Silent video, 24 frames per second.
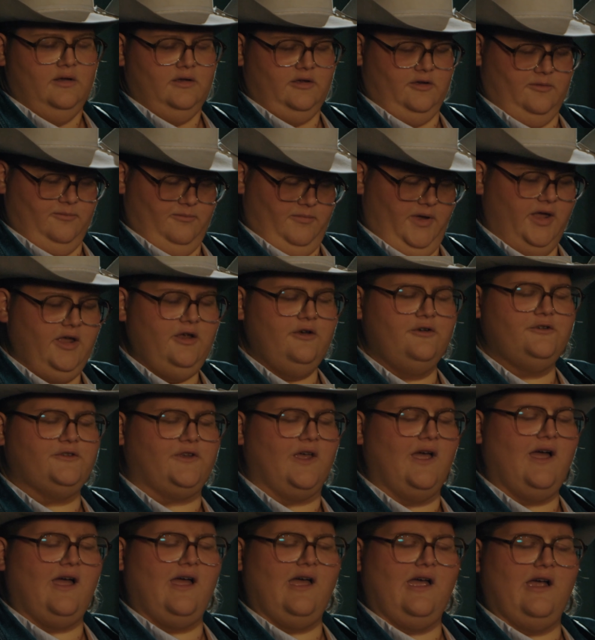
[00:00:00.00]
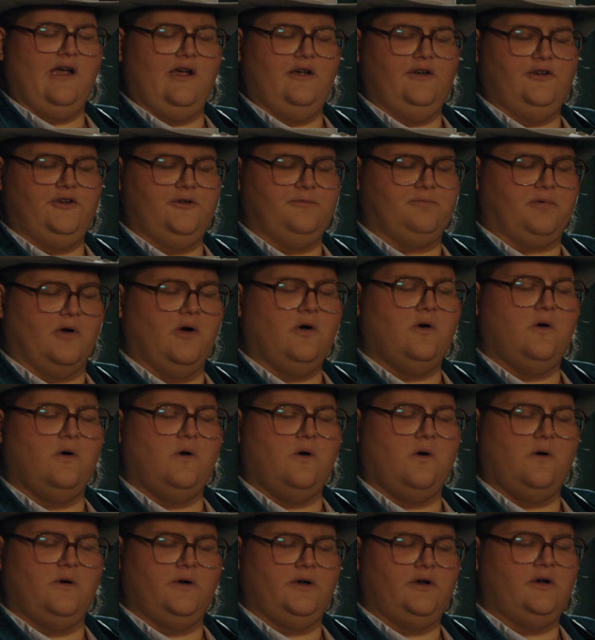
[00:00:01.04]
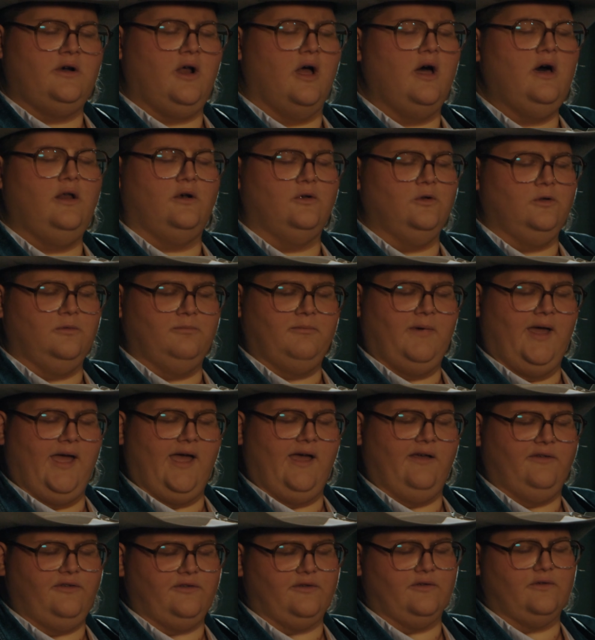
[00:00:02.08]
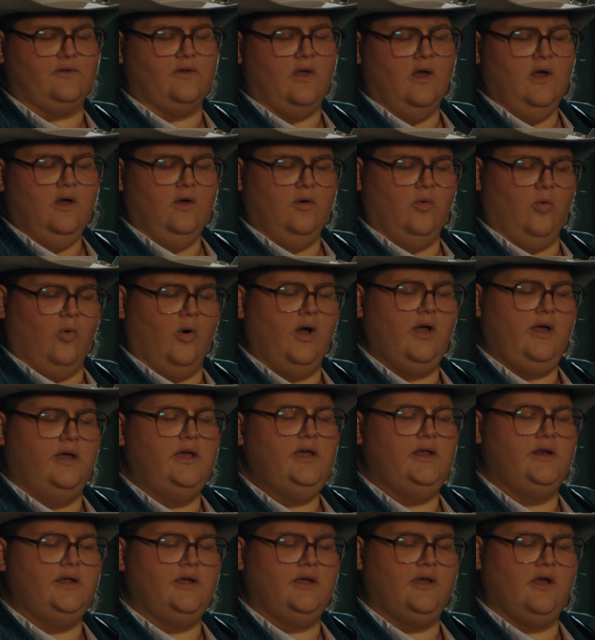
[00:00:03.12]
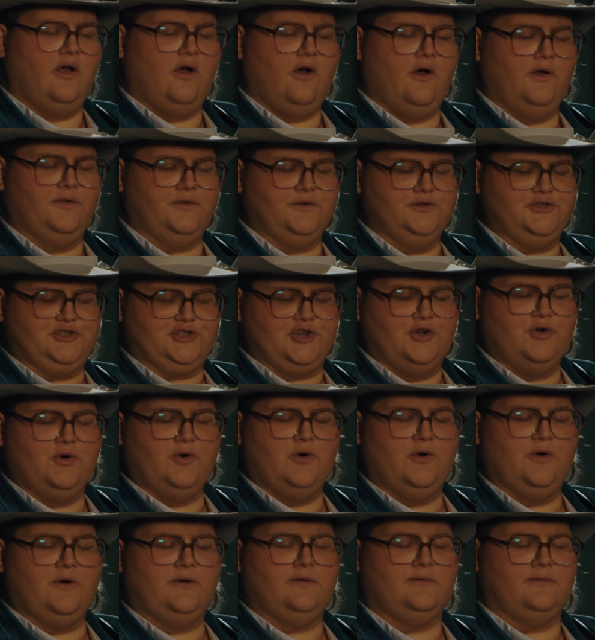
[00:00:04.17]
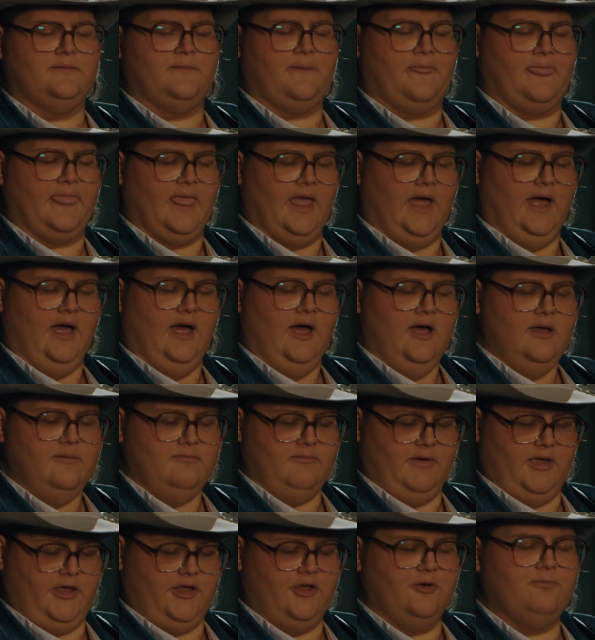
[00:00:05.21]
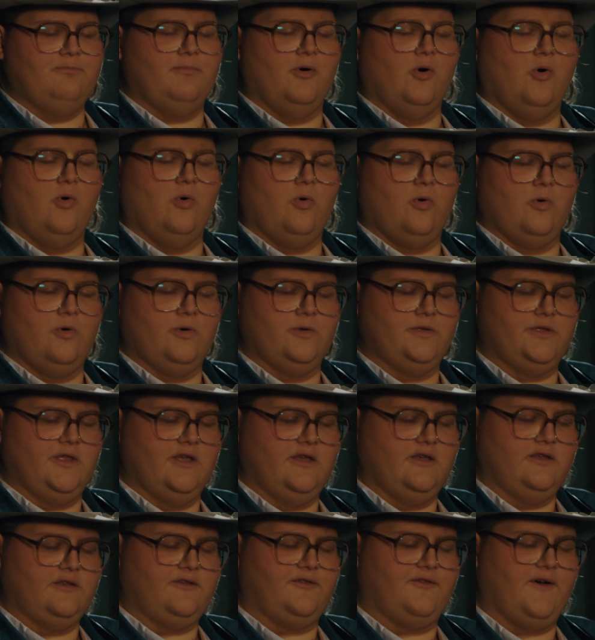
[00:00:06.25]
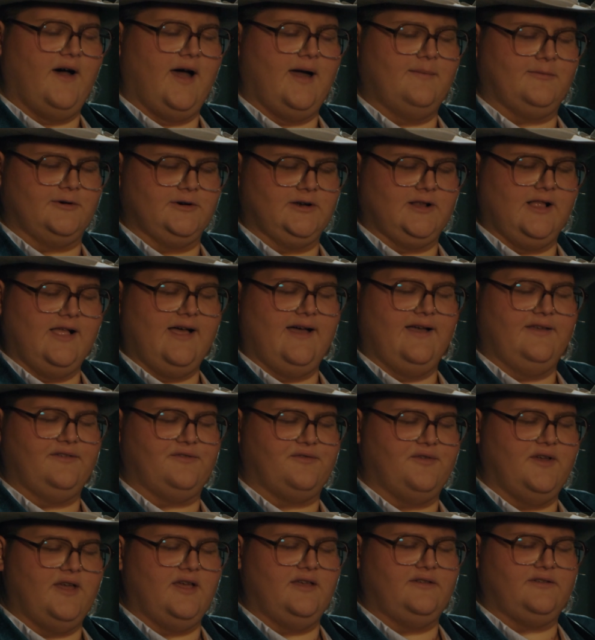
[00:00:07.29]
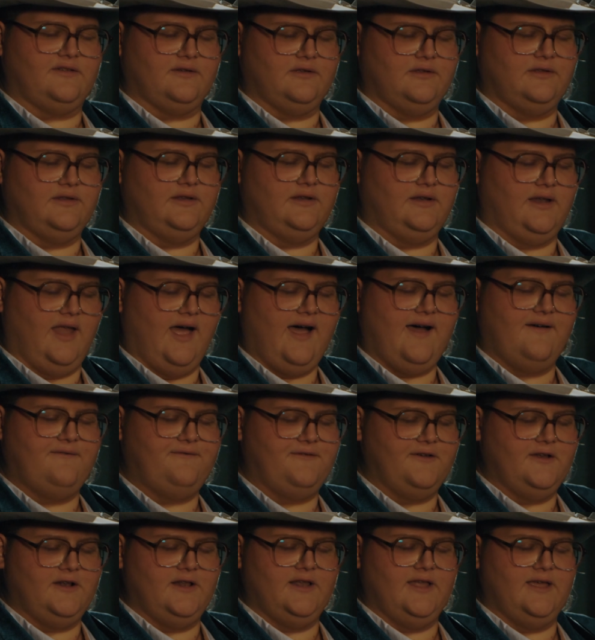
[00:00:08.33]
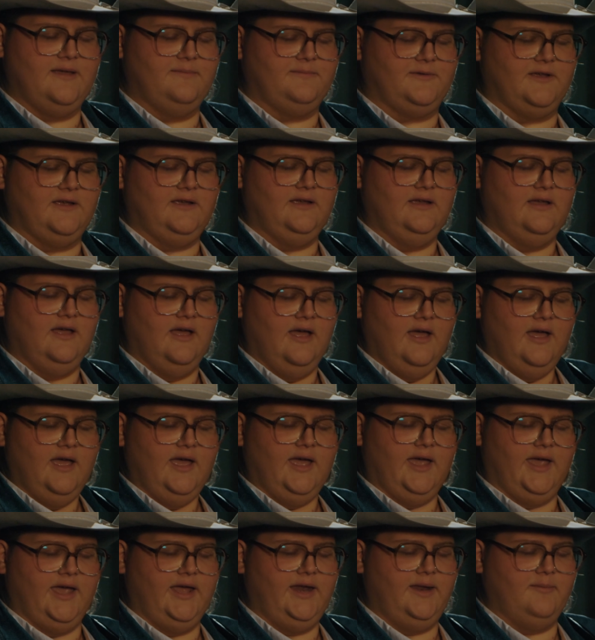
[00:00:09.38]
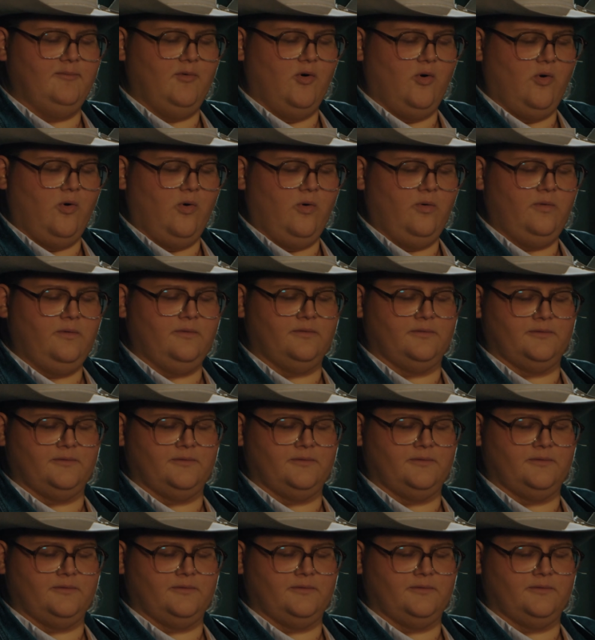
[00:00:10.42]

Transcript: You're meager, tired, you're poor, you're huddled masses waiting on the shore. You board this fiberglass vessel and not feel empty anymore.